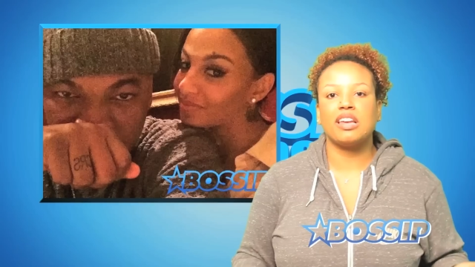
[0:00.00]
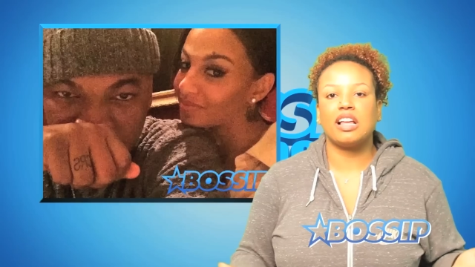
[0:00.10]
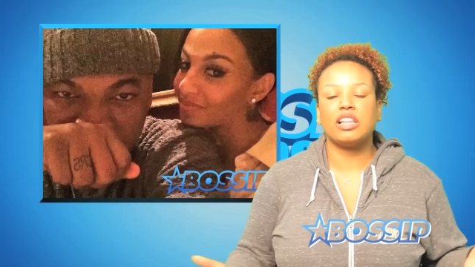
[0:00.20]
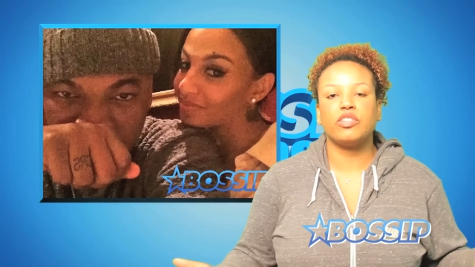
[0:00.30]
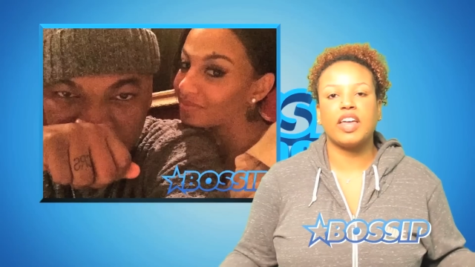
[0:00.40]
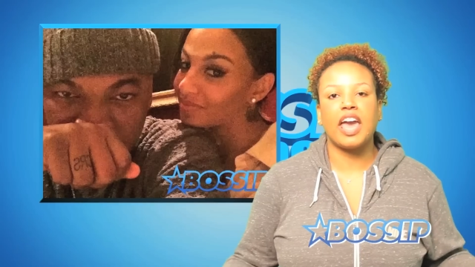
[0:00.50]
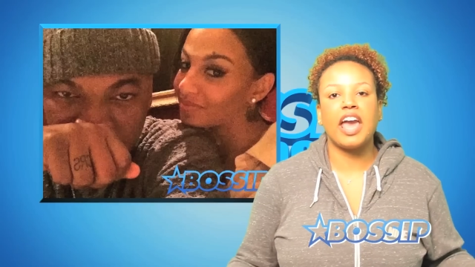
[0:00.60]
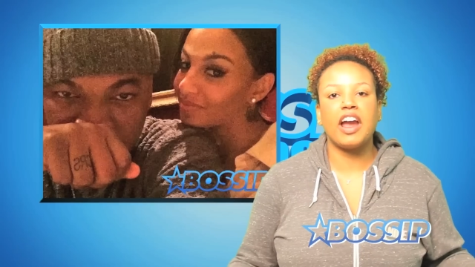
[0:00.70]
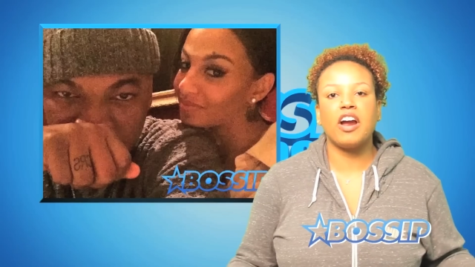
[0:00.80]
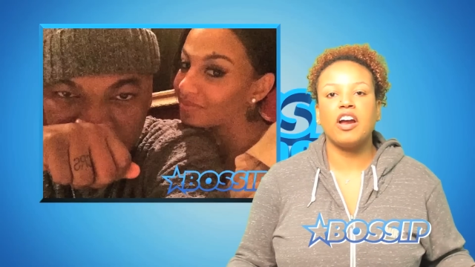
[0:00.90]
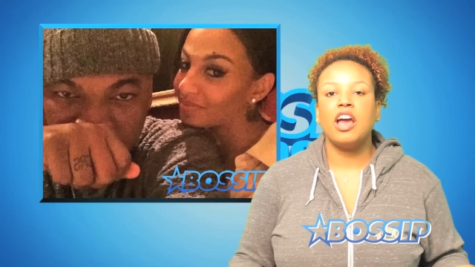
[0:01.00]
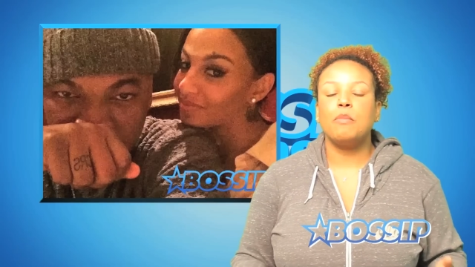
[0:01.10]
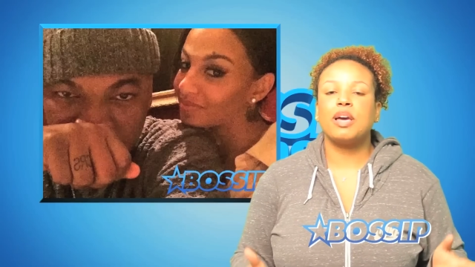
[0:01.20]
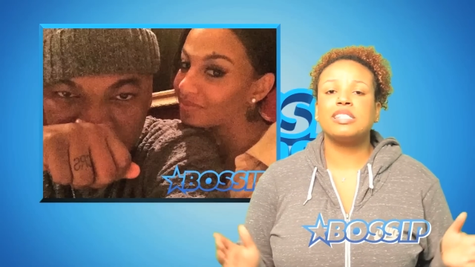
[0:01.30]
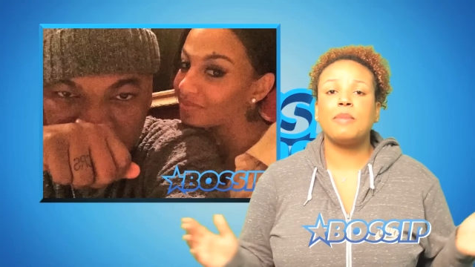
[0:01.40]
Speaker 1: to clear the air
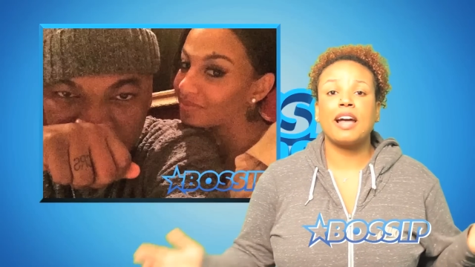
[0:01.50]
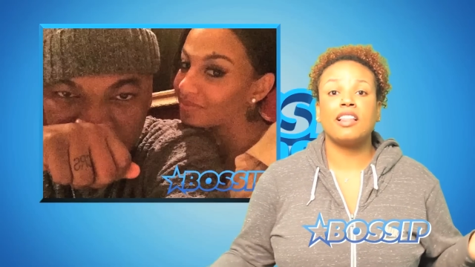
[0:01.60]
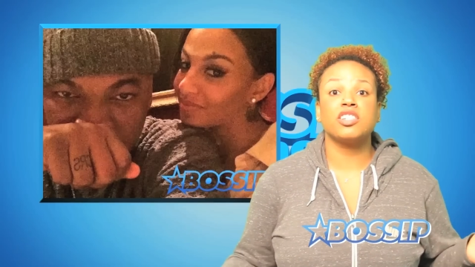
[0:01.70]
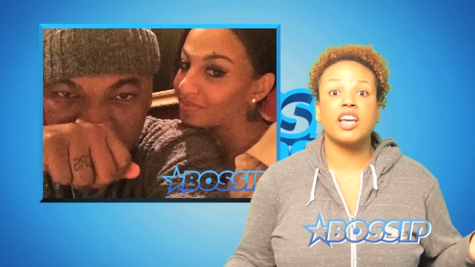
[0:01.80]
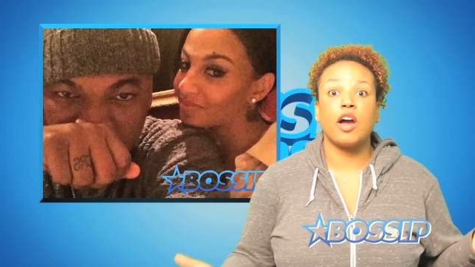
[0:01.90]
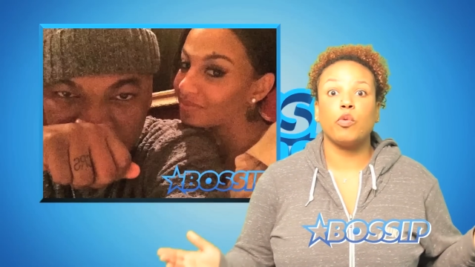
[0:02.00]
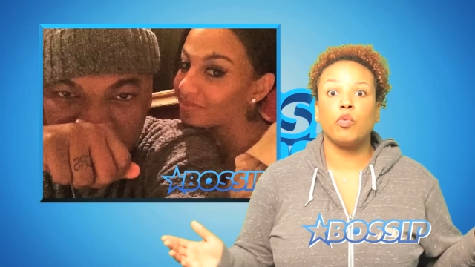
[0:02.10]
because the backlash got